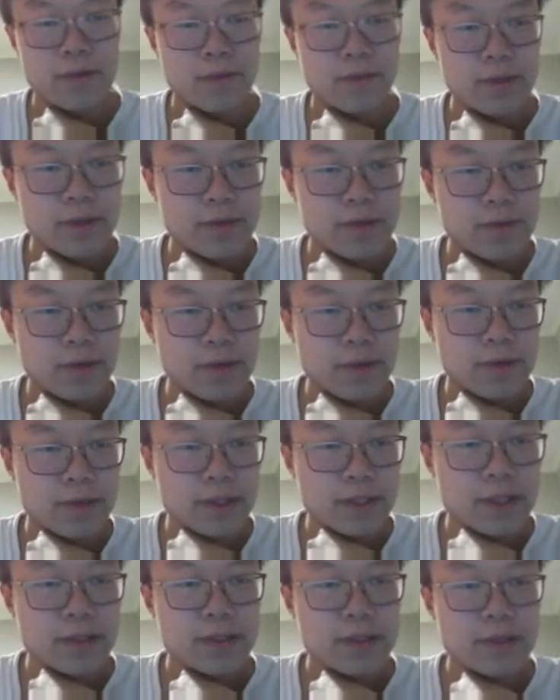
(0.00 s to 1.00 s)
what it
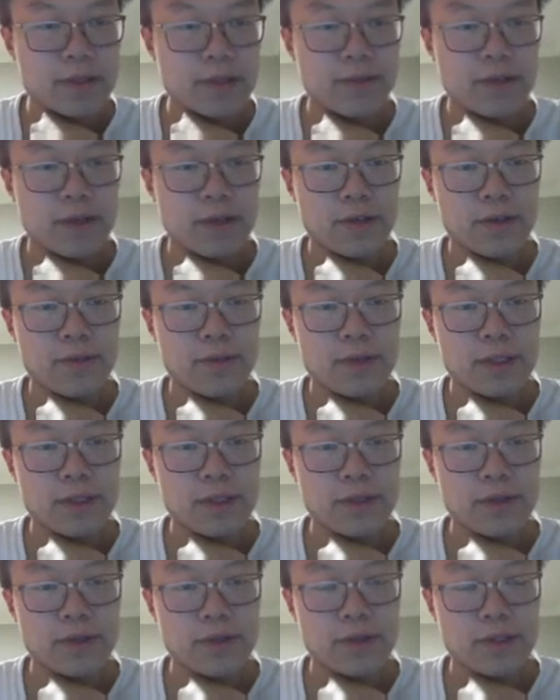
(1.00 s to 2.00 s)
represents is if our number of
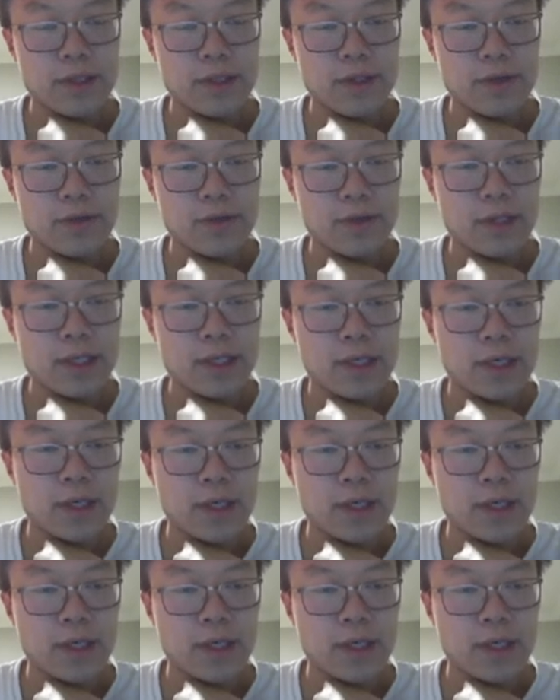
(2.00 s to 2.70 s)
digits was like 3,